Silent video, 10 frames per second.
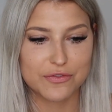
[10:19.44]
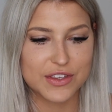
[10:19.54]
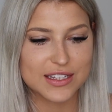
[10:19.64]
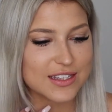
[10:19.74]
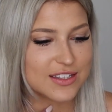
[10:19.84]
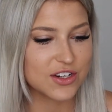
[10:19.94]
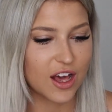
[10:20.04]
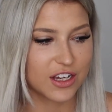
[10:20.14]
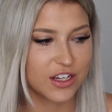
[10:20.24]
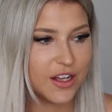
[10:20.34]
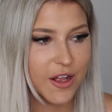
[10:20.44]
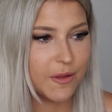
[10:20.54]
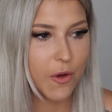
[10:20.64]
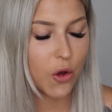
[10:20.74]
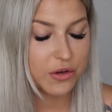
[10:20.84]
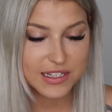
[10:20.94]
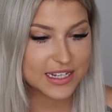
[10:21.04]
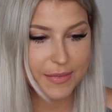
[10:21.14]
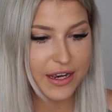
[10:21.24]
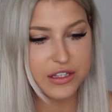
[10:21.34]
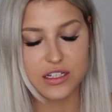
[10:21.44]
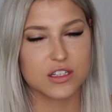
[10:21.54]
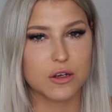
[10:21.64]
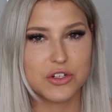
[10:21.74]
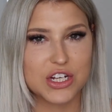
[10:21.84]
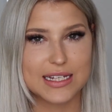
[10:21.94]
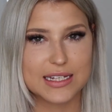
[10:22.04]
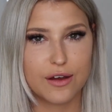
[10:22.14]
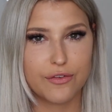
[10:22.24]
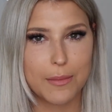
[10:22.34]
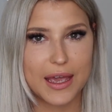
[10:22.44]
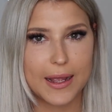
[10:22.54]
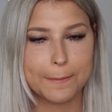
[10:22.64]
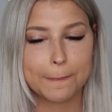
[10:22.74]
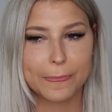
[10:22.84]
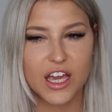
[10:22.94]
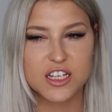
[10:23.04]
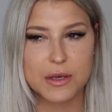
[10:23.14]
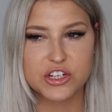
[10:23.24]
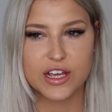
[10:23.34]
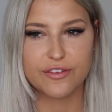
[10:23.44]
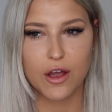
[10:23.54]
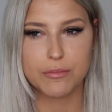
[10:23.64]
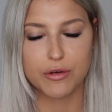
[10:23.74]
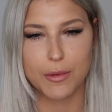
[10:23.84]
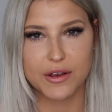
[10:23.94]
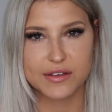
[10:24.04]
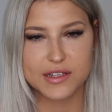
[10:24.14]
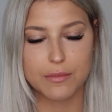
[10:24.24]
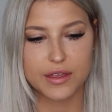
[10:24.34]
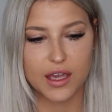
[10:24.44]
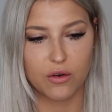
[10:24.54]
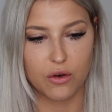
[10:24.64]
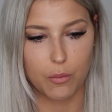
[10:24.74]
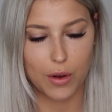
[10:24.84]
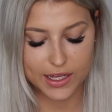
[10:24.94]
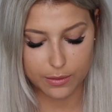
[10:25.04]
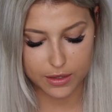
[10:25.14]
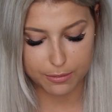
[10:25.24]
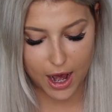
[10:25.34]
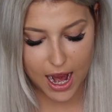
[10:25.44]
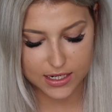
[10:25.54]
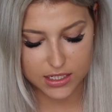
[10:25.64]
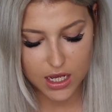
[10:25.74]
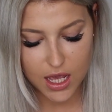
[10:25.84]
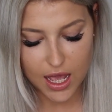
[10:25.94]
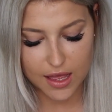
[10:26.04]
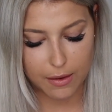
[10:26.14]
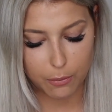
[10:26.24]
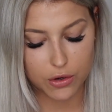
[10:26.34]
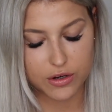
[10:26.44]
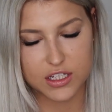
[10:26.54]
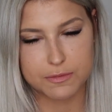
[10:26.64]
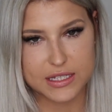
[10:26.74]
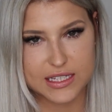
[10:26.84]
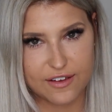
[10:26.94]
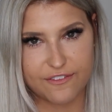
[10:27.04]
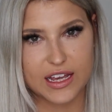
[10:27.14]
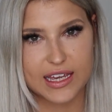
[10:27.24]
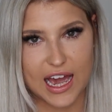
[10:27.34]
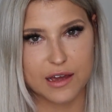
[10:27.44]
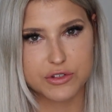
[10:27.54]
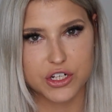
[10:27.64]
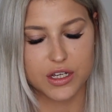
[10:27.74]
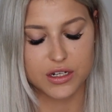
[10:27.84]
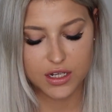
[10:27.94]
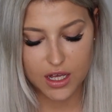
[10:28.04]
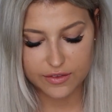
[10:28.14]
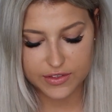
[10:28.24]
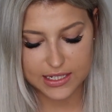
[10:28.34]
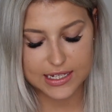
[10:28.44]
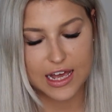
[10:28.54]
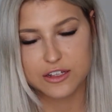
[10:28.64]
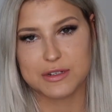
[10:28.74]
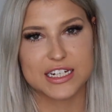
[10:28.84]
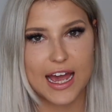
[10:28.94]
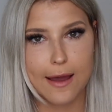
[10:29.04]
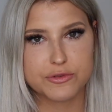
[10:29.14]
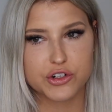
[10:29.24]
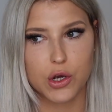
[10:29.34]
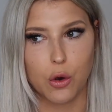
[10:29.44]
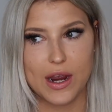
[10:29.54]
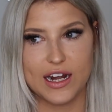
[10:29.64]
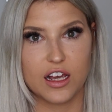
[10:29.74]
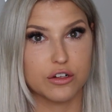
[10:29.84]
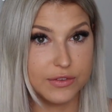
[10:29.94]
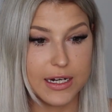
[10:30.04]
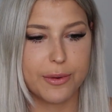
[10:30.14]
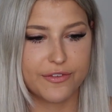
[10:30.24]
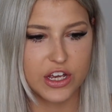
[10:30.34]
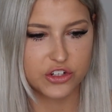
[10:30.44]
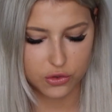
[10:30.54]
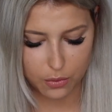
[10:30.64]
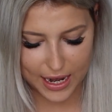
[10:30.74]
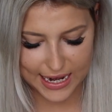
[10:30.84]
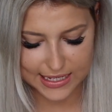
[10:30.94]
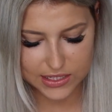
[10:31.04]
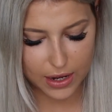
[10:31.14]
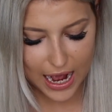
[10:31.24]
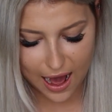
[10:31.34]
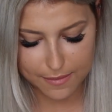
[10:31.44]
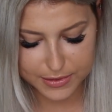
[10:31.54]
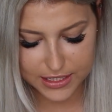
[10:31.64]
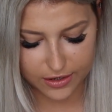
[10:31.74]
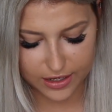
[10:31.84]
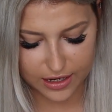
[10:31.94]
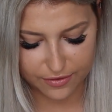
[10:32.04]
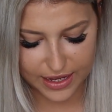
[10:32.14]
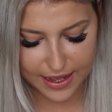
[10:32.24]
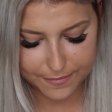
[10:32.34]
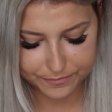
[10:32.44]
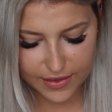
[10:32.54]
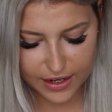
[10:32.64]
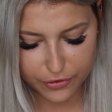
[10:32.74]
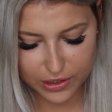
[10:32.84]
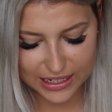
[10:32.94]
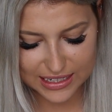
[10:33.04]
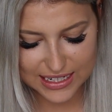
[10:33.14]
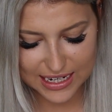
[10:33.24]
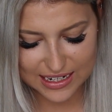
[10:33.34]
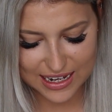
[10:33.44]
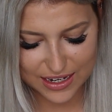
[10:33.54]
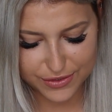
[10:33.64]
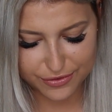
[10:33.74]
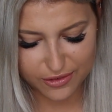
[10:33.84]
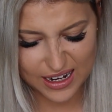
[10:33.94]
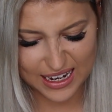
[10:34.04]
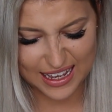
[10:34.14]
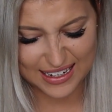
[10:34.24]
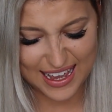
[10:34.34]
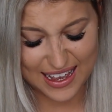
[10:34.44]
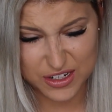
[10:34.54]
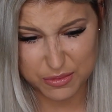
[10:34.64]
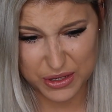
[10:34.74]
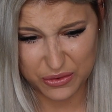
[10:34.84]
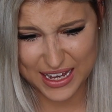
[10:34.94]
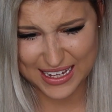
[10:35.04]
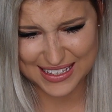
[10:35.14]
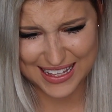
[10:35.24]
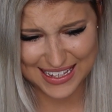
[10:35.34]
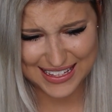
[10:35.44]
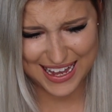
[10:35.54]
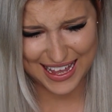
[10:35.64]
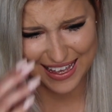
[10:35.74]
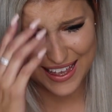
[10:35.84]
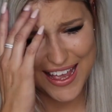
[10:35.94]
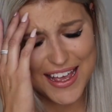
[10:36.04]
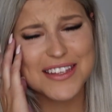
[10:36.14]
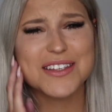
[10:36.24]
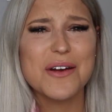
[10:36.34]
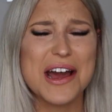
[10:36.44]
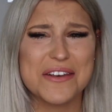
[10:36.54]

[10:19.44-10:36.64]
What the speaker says: this is like honestly made things so much easier for me, especially if I'm promoting something or I'm working with a brand and they want a specific caption. This allows me to capture it all in like a really professional way, so I absolutely love it. And then I've got LinkedIn and free, and yeah, to be honest, that's it. So I